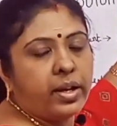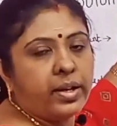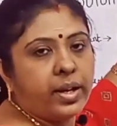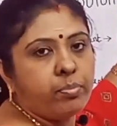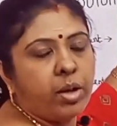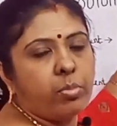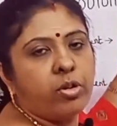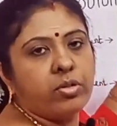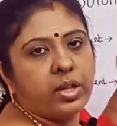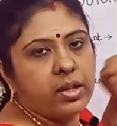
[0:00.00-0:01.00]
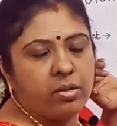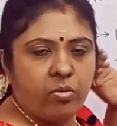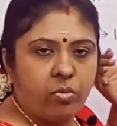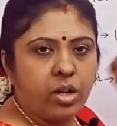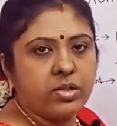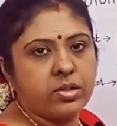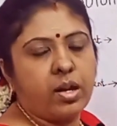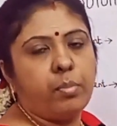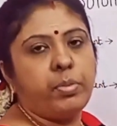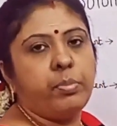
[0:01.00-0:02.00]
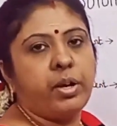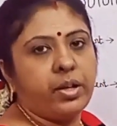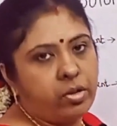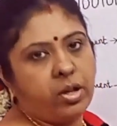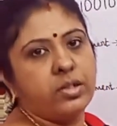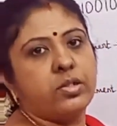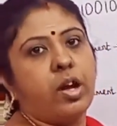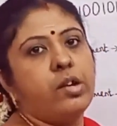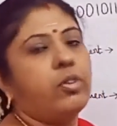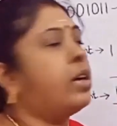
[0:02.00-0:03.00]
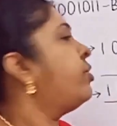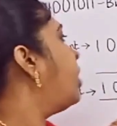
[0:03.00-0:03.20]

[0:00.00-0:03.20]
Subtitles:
in depth about the 1's complement. You can solve on